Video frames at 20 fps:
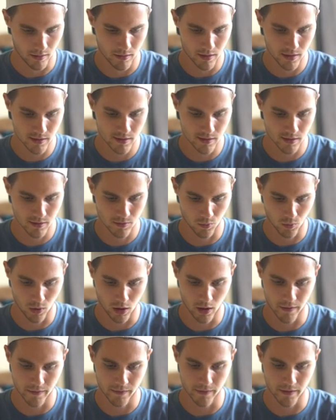this is
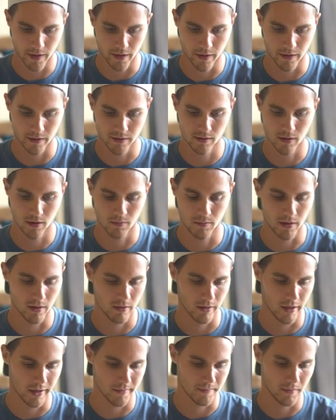one that is gonna be
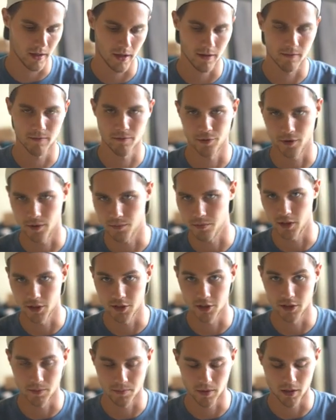like my free plus
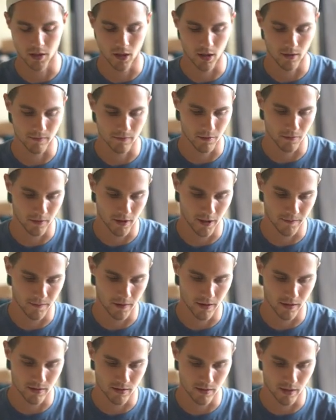shipping offer, right?
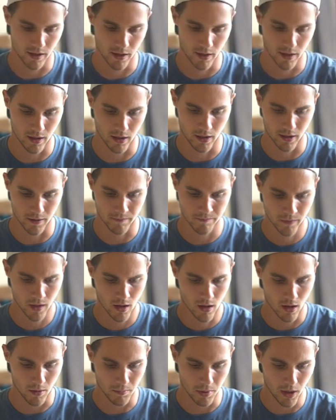It's a
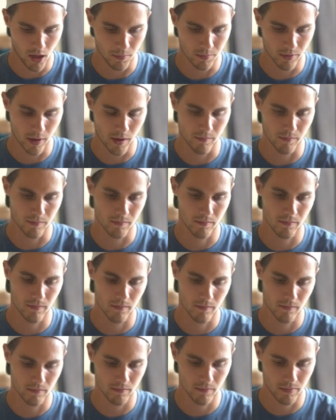paw print
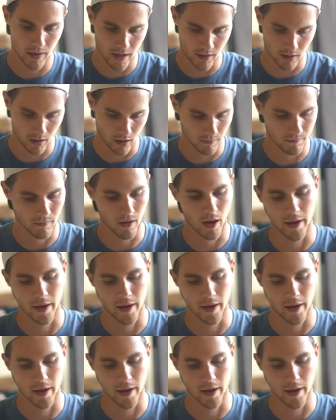pendant.